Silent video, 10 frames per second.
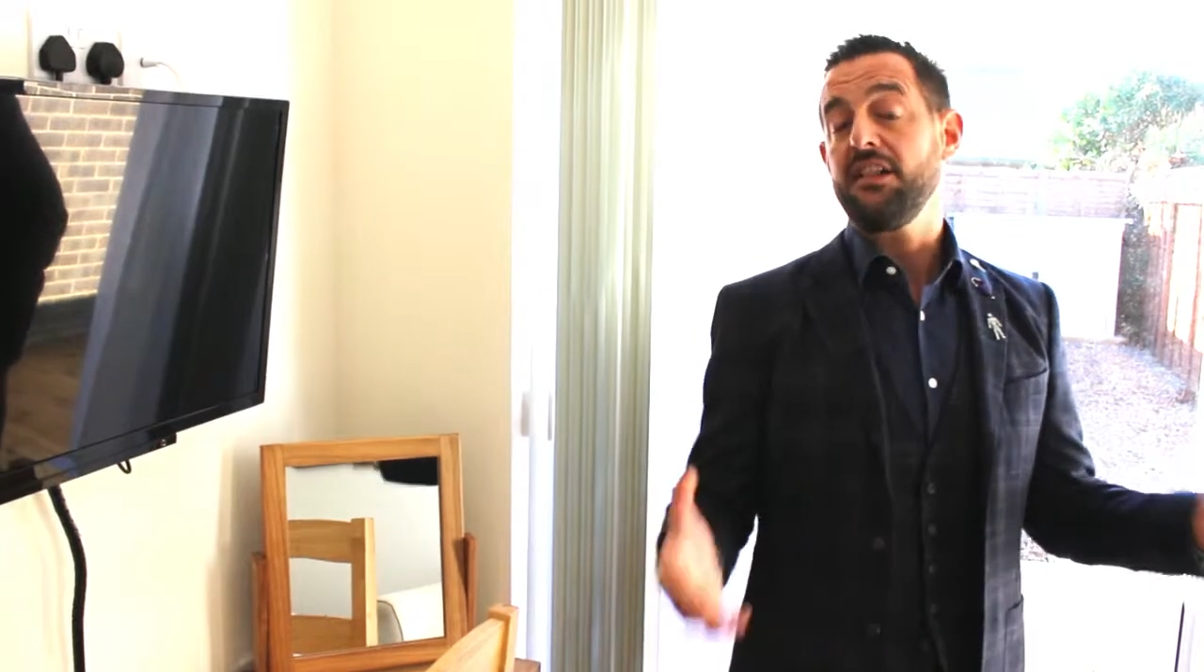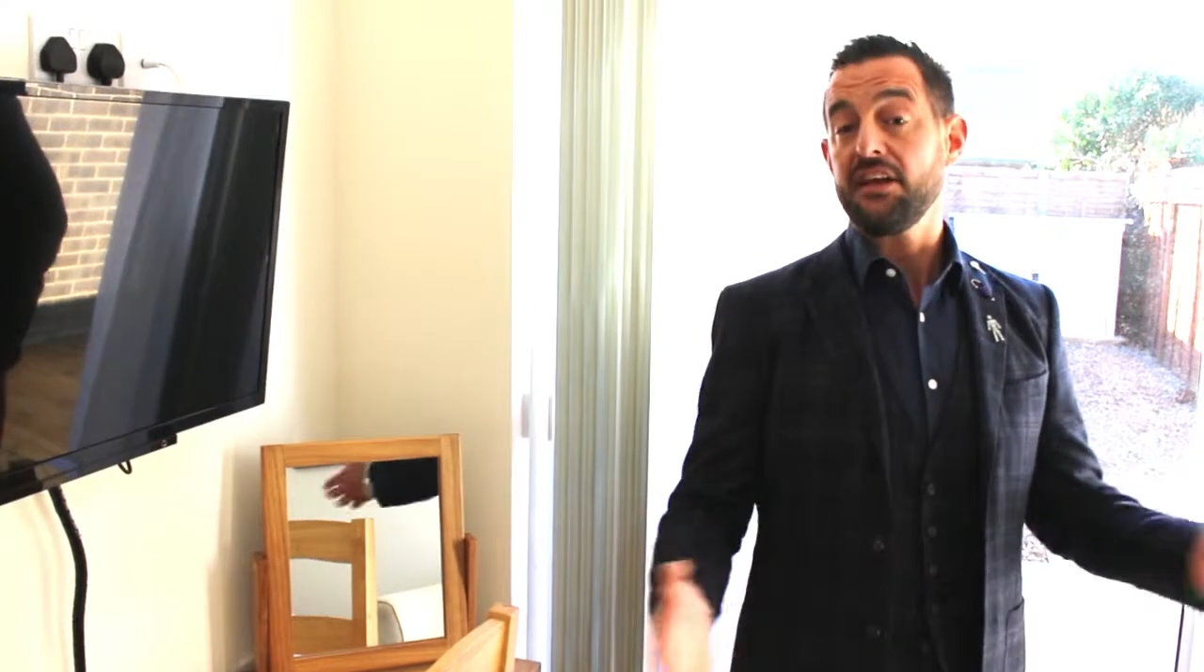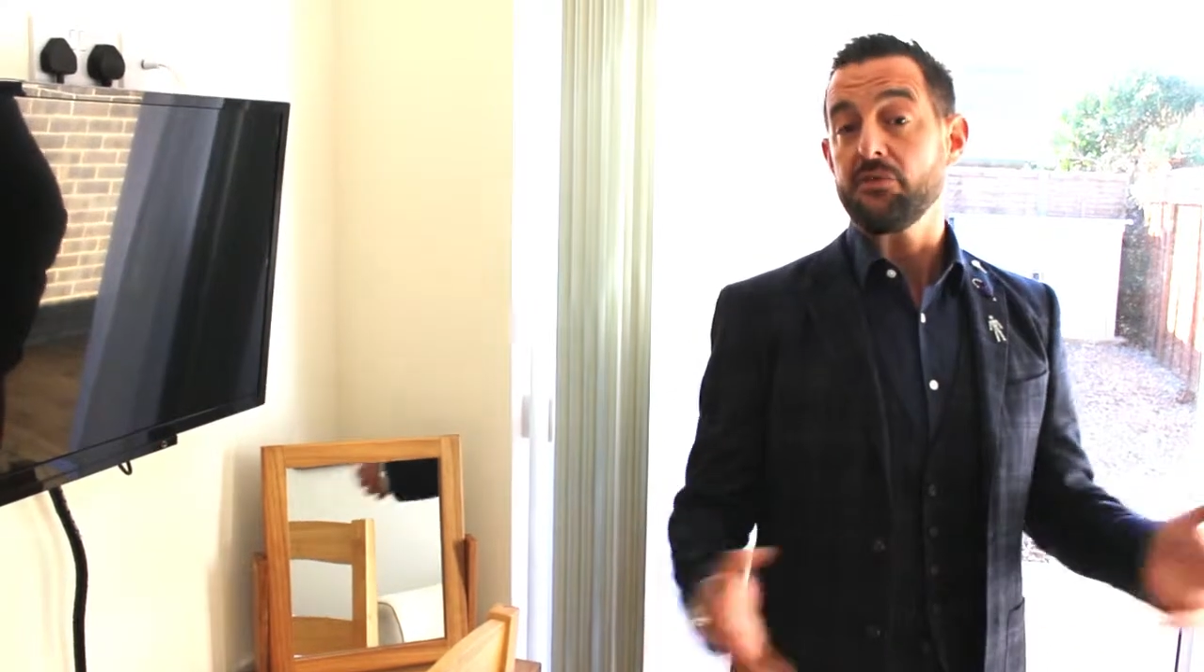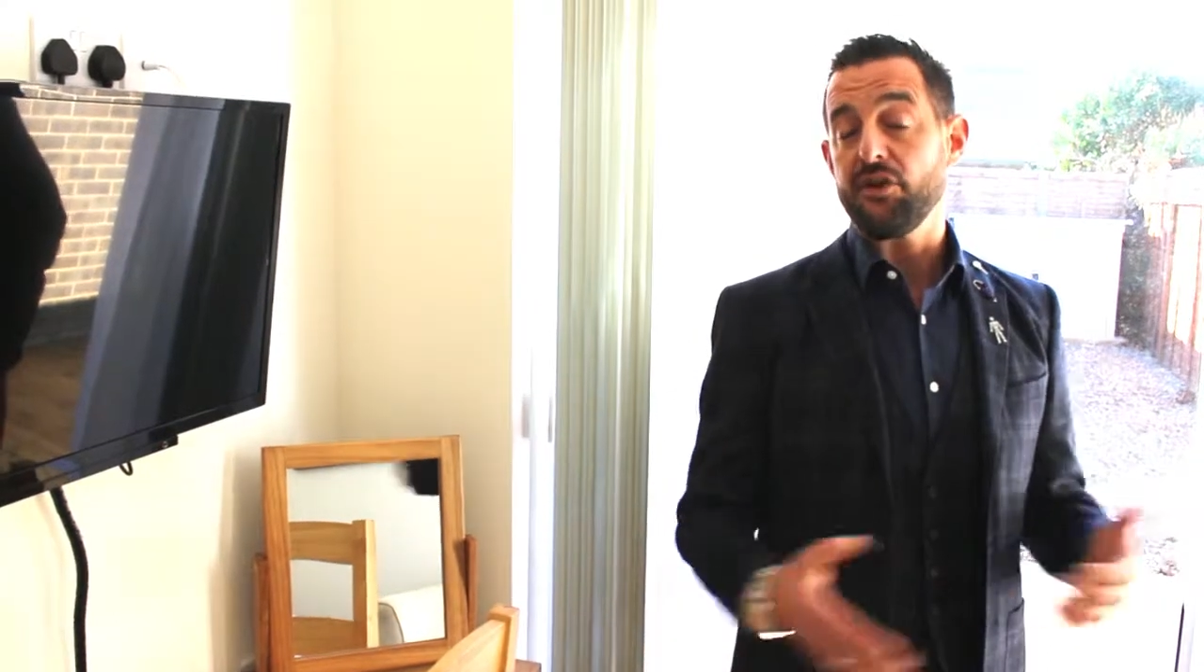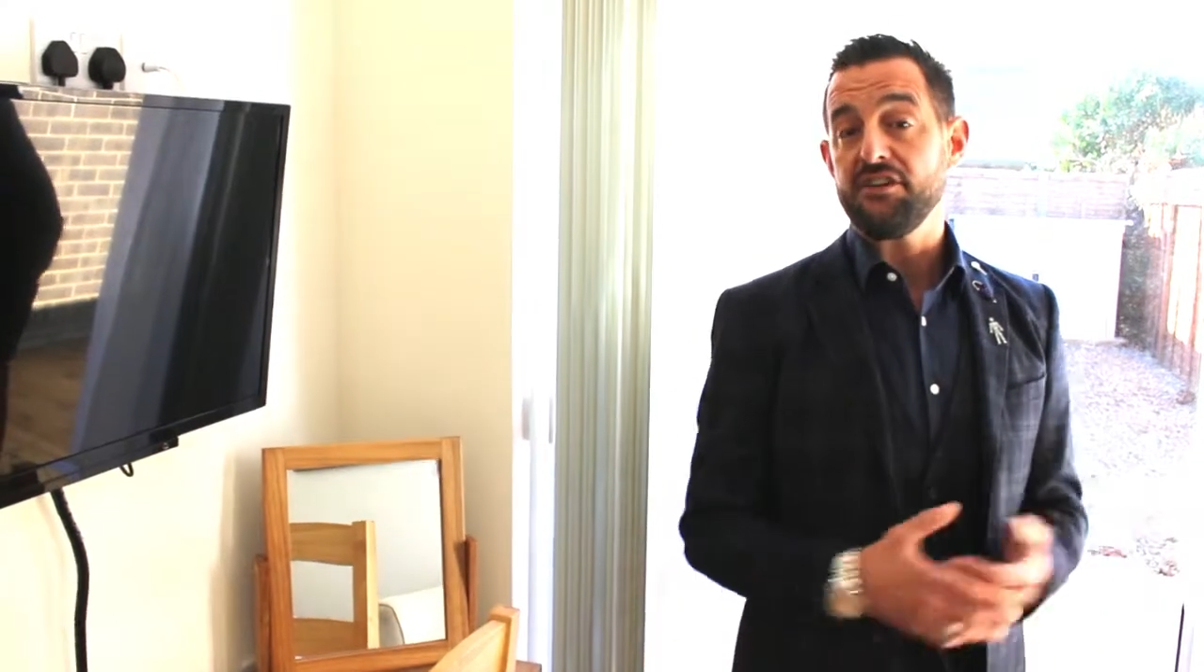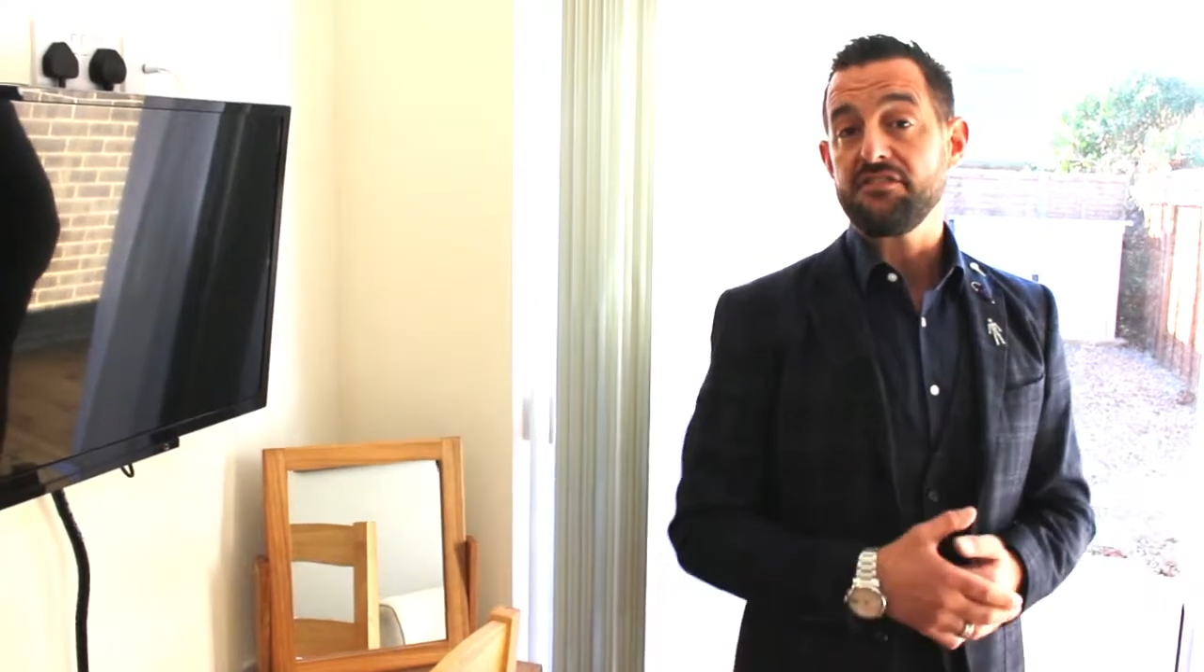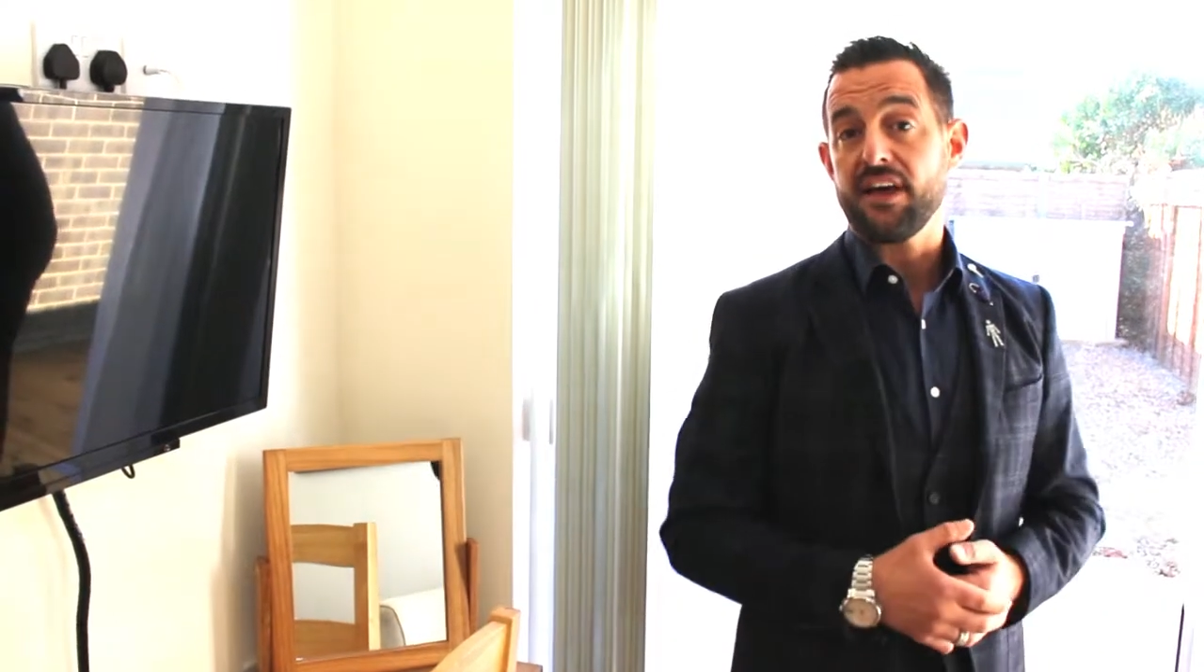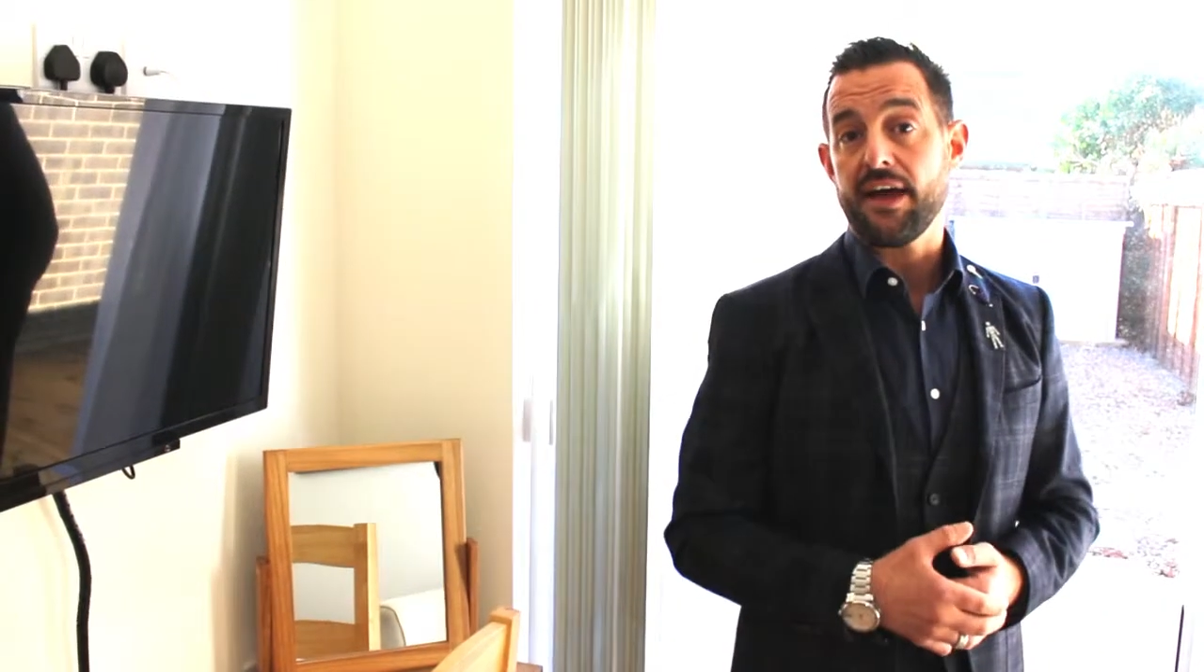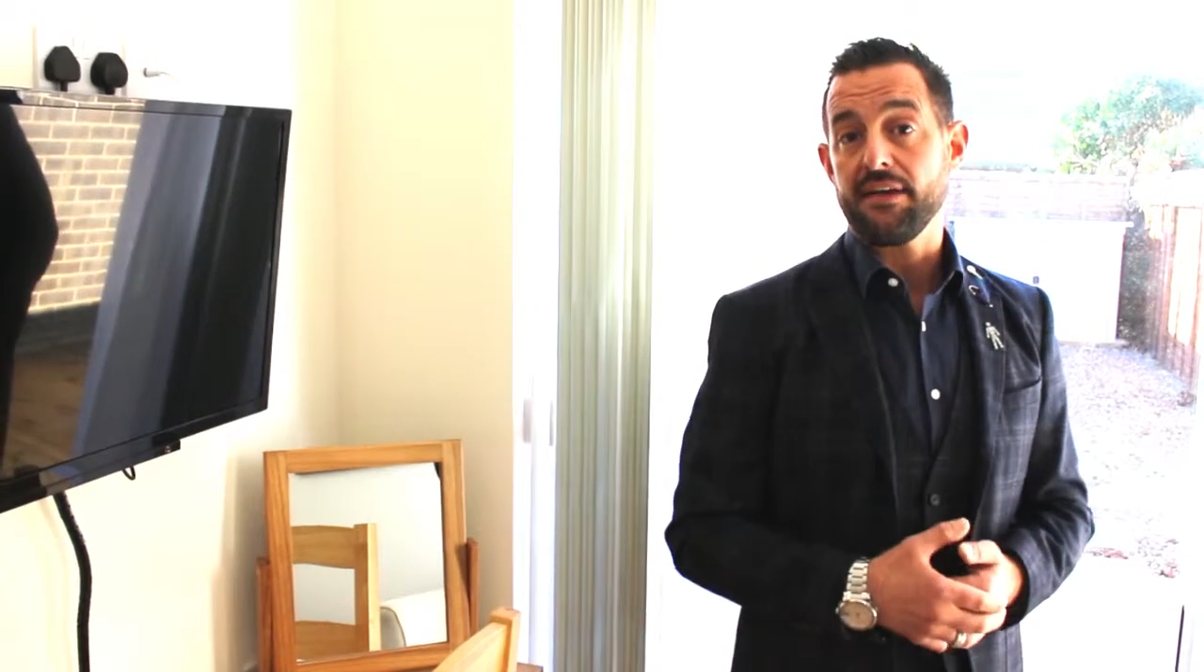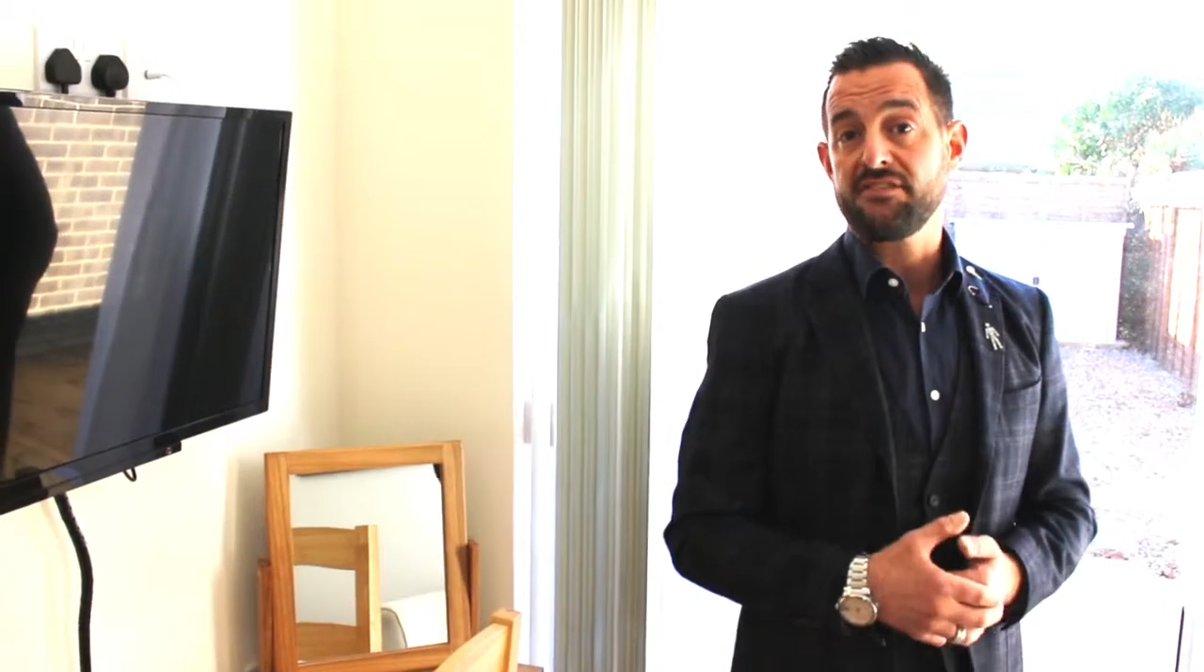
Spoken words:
Licorinas at